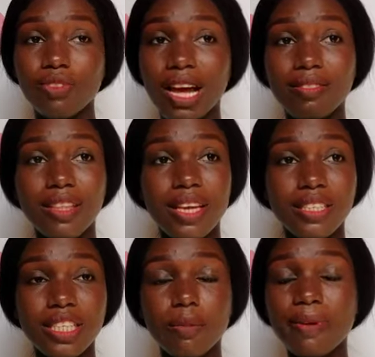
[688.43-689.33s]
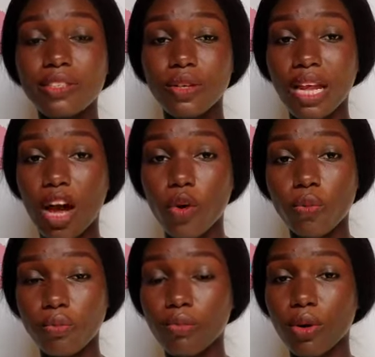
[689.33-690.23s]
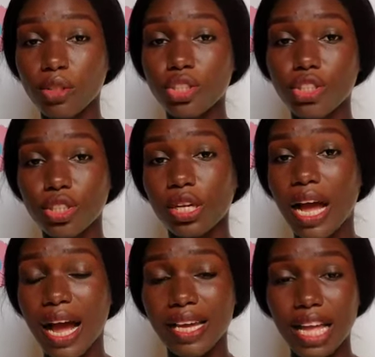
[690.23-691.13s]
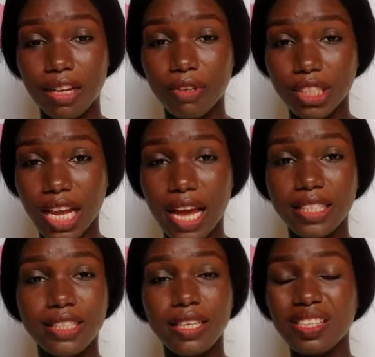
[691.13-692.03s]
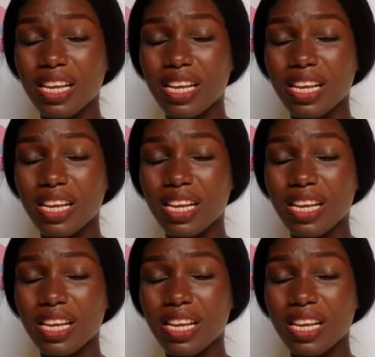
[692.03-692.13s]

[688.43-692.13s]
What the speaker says: There are days, it depends on how much I advertise.